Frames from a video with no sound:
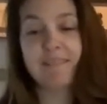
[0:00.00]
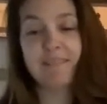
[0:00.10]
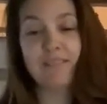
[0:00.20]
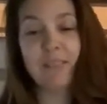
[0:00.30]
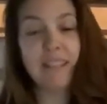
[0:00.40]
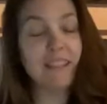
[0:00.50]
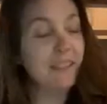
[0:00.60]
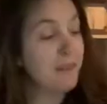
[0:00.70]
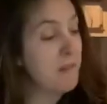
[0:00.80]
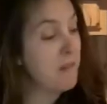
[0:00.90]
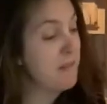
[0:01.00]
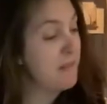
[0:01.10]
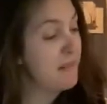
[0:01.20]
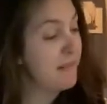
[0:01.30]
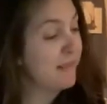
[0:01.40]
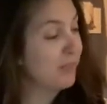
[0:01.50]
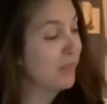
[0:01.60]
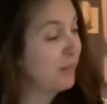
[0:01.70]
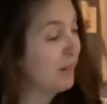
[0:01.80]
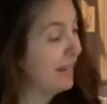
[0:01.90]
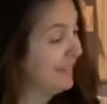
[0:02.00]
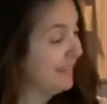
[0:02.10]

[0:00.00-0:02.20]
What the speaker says: What do you think? Were you right?